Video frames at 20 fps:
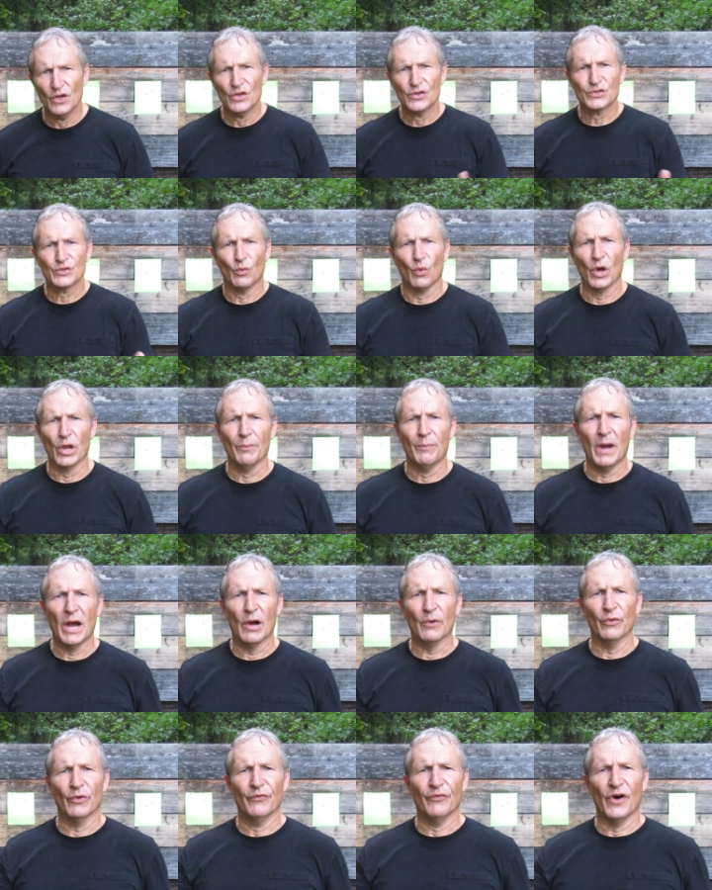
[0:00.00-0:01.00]
So what
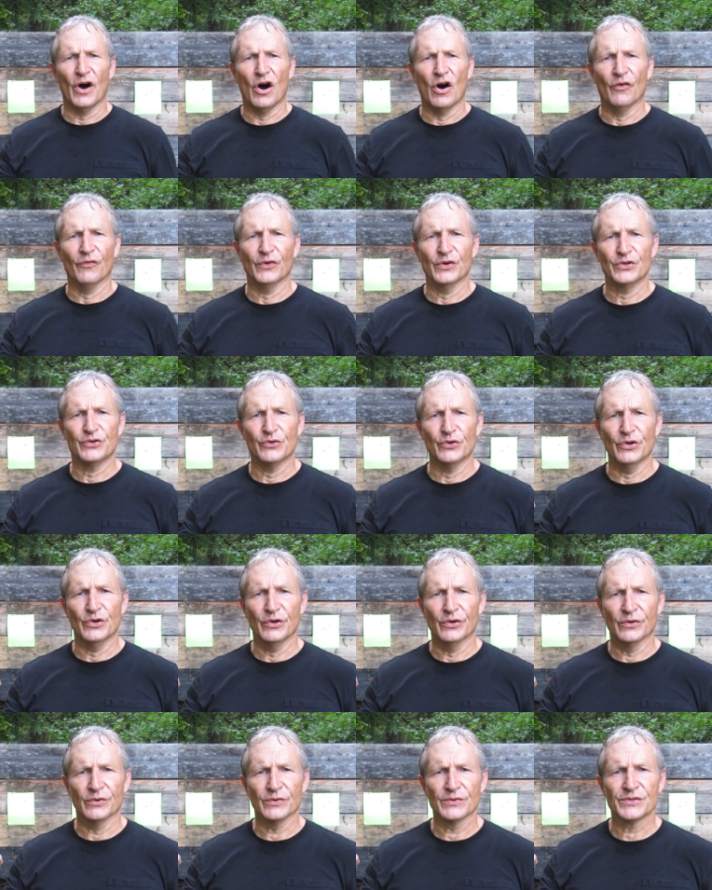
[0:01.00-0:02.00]
about revolver
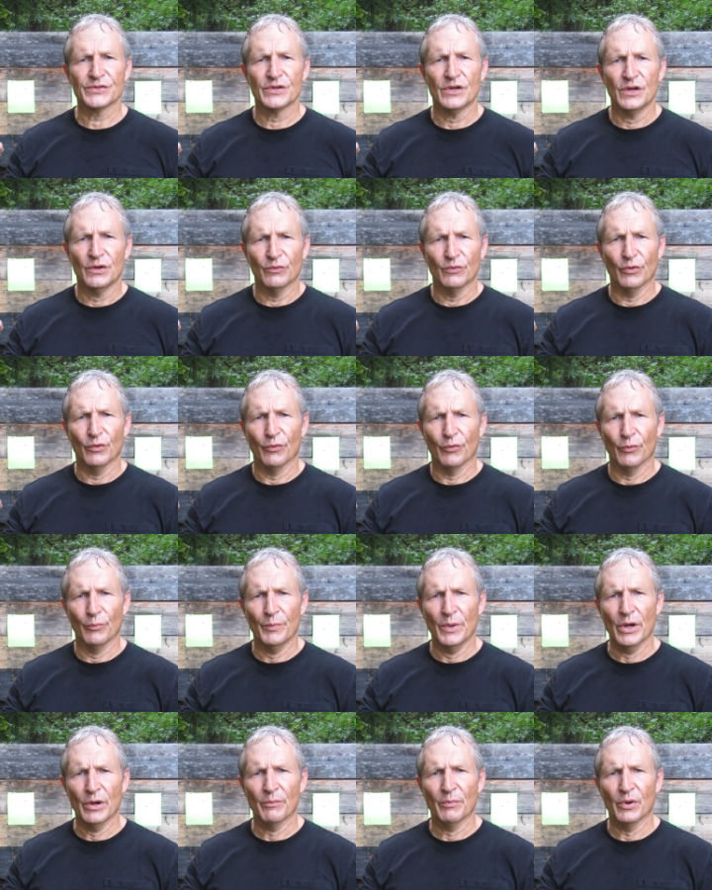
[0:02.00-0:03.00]
drills? Well,
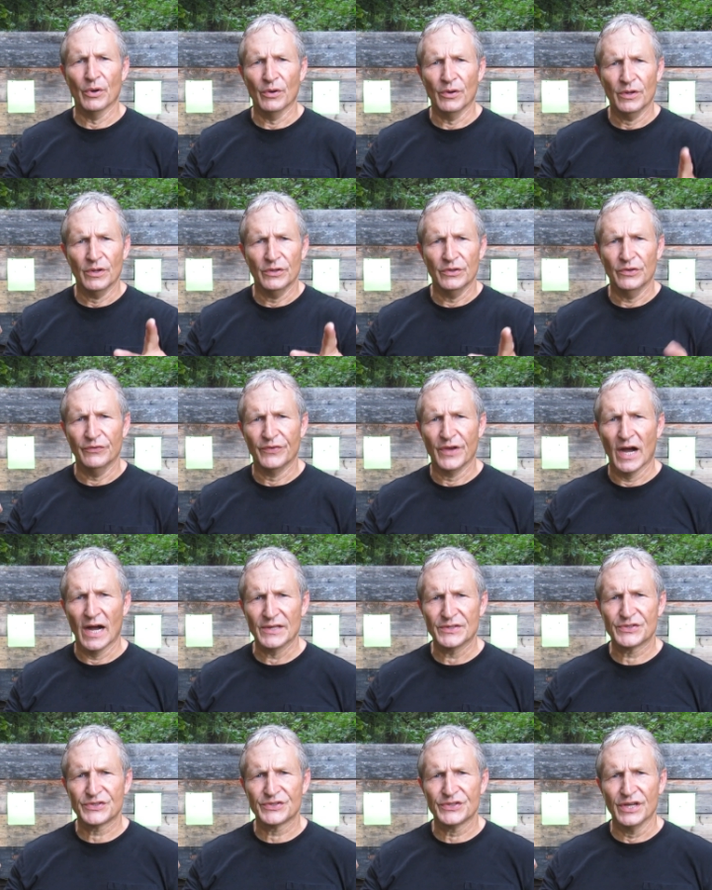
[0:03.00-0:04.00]
remember, you've
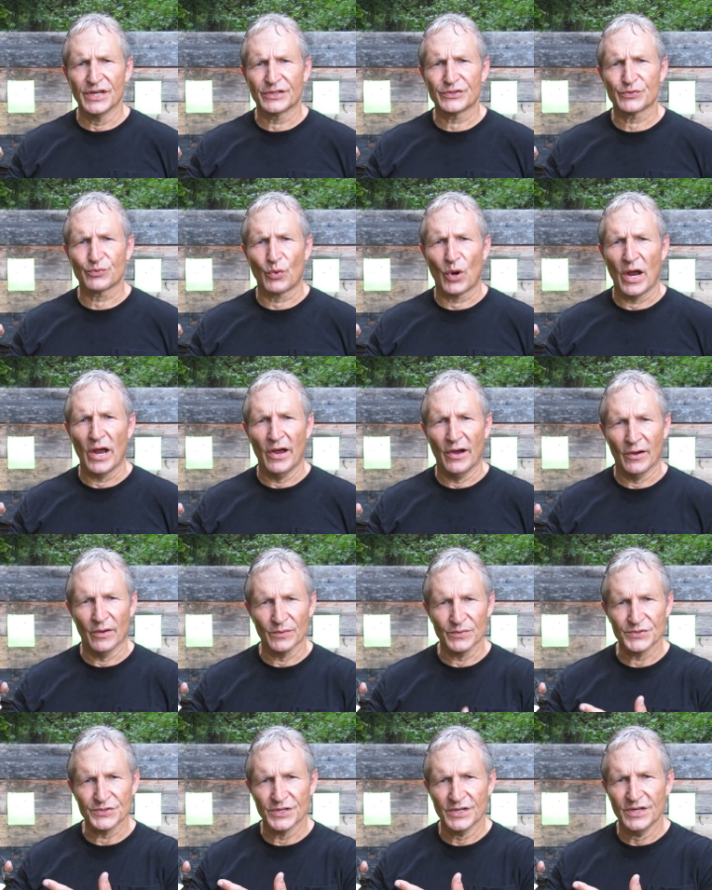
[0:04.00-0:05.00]
got 6
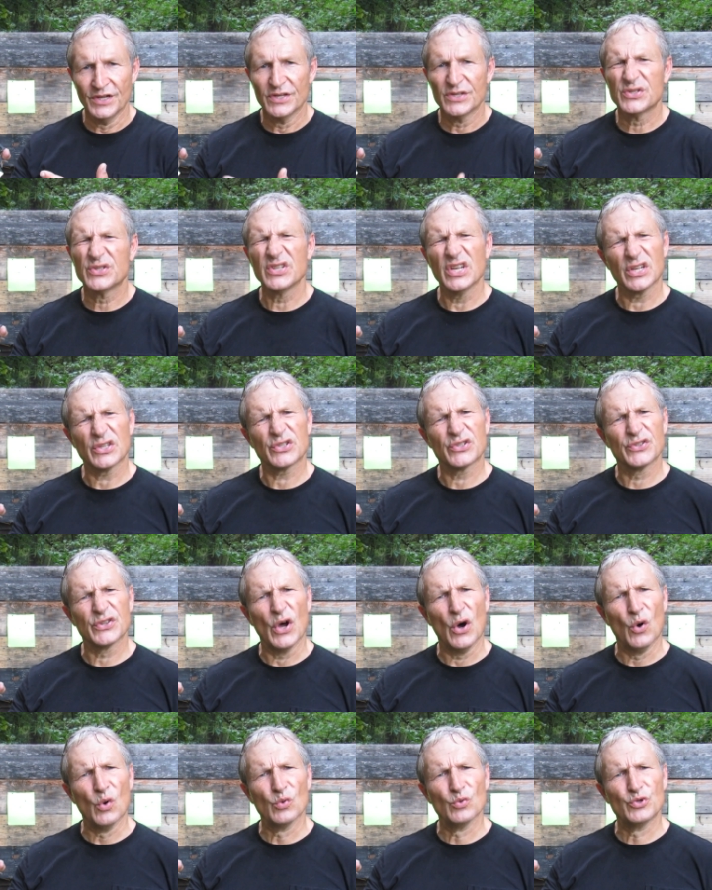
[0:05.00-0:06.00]
rounds. 6
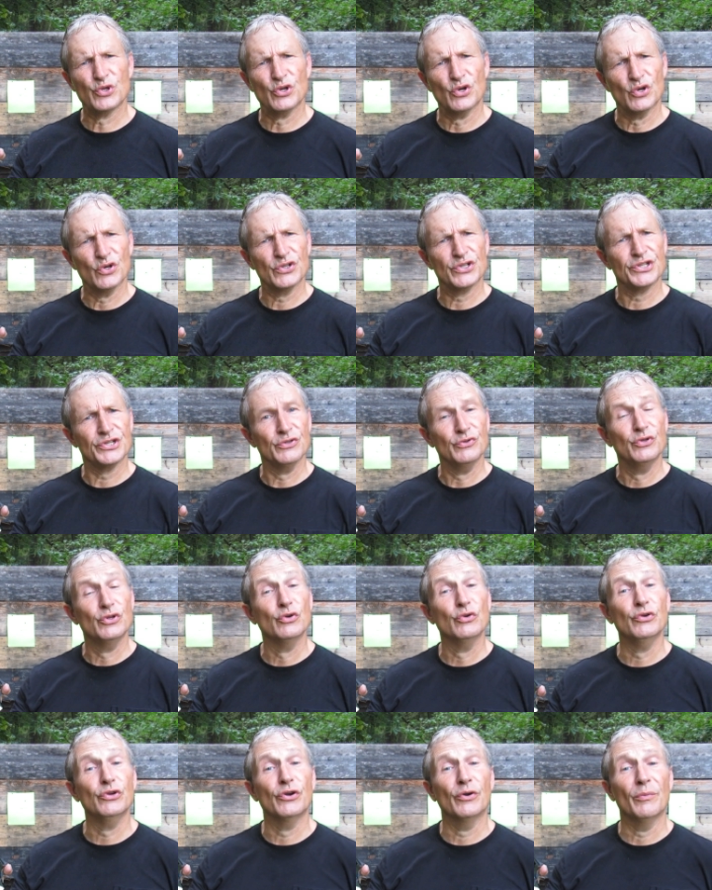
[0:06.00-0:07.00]
soldiers to
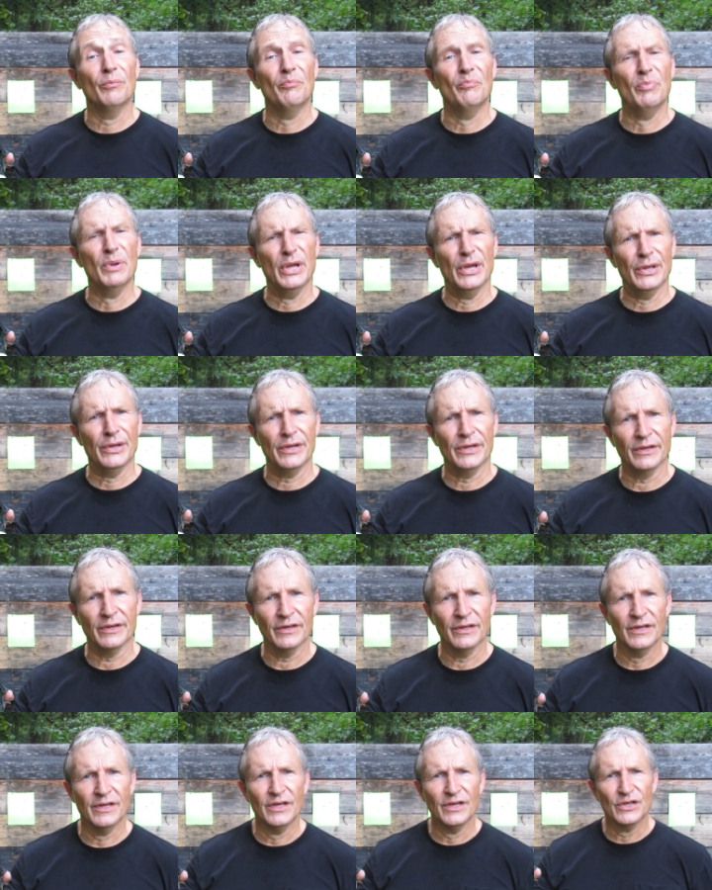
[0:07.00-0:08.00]
do your bidding,
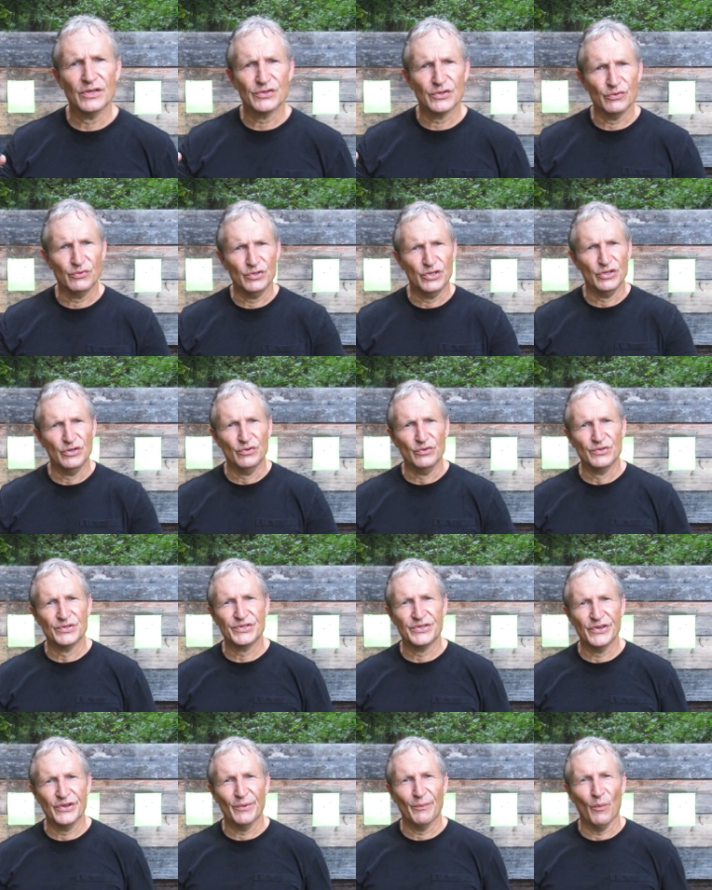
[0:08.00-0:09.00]
so use
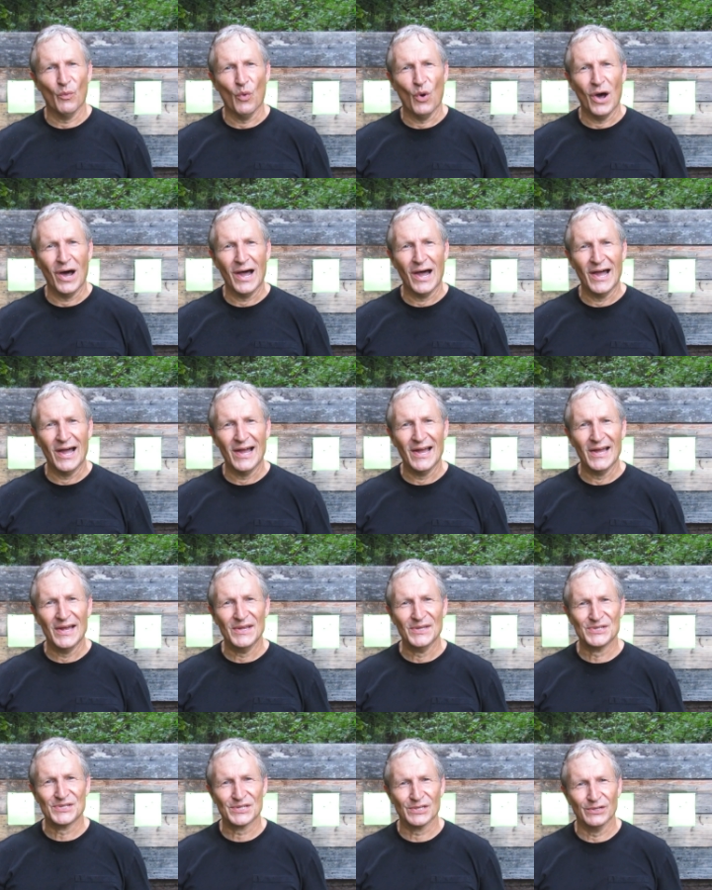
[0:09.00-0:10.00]
them
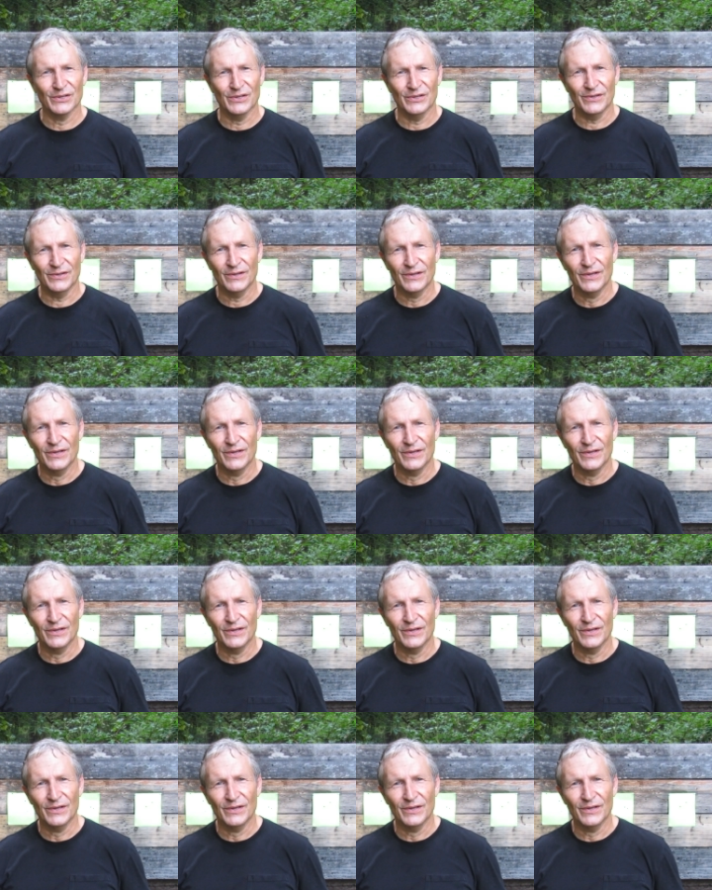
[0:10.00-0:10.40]
wisely.